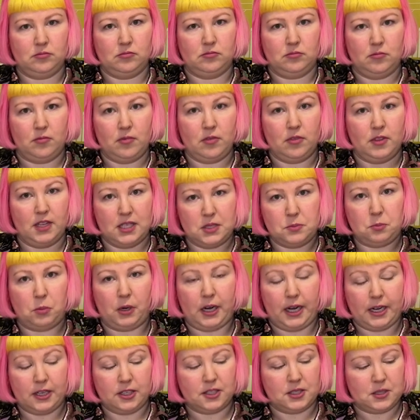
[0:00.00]
this
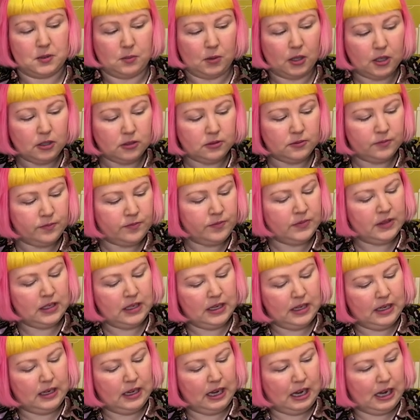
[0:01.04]
brand as well.
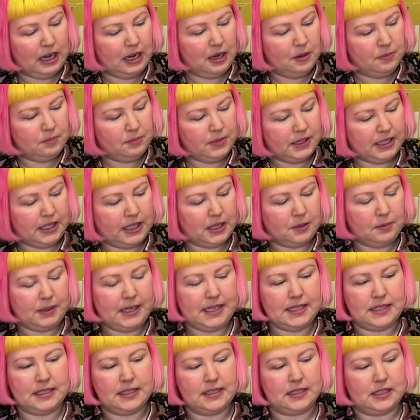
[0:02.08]
Um, but yeah, the
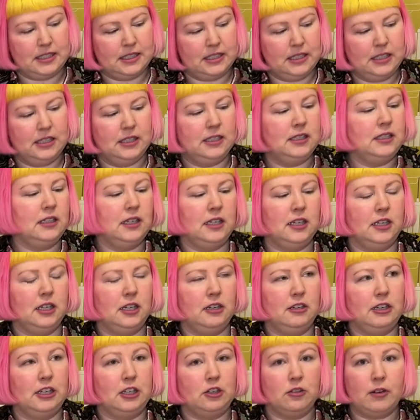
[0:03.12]
pieces
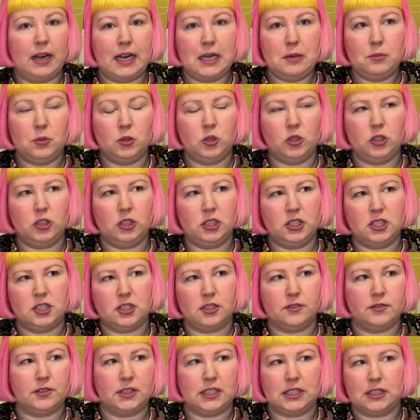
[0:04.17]
are a grey board, sort
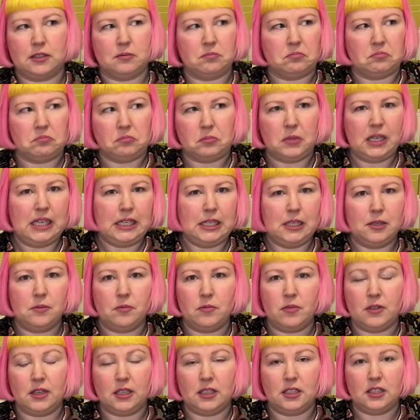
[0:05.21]
of like a medium
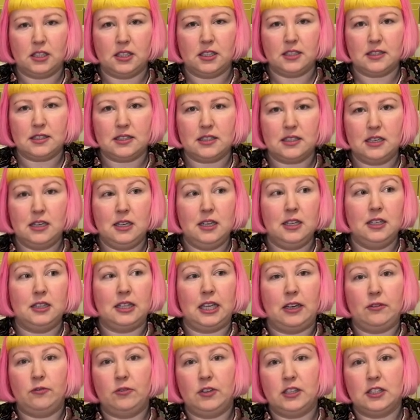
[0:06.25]
thickness.
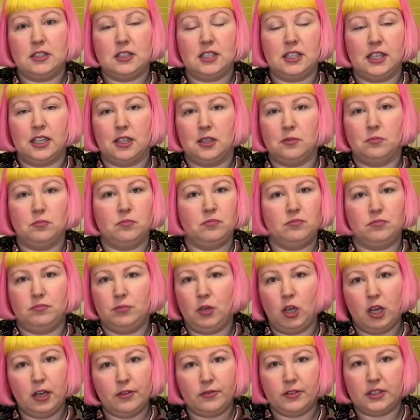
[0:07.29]
They fit together
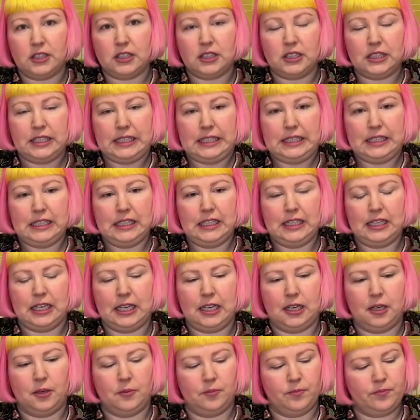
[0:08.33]
perfectly.
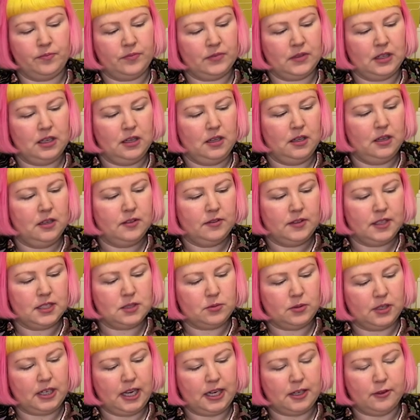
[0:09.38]
Um, this
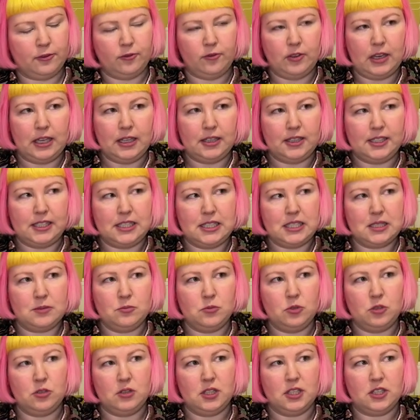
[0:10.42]
one had a fairly
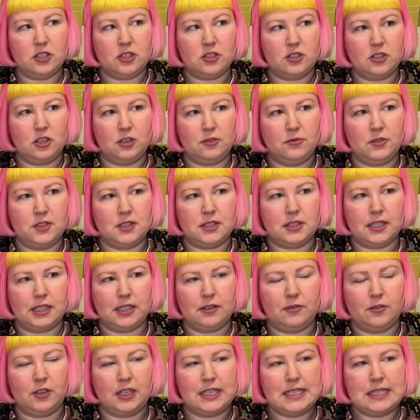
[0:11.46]
smoothish surface, like a
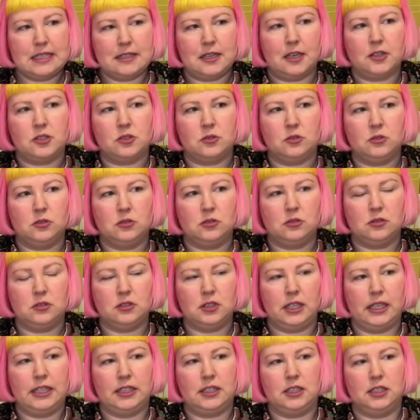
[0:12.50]
very subtle,
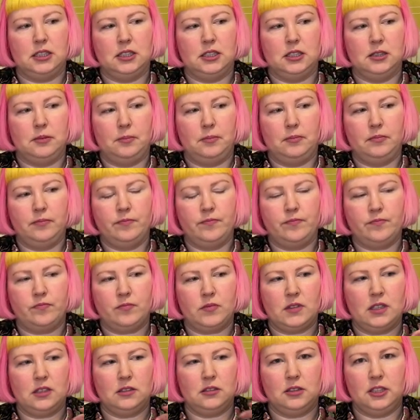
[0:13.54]
like um,
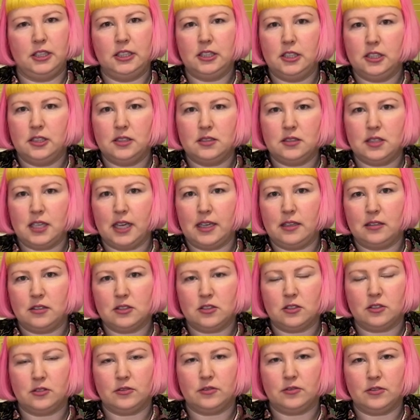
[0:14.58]
linen
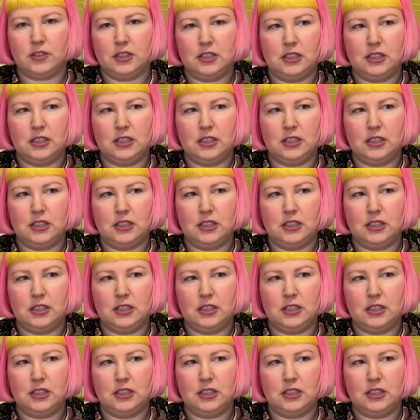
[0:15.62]
sort of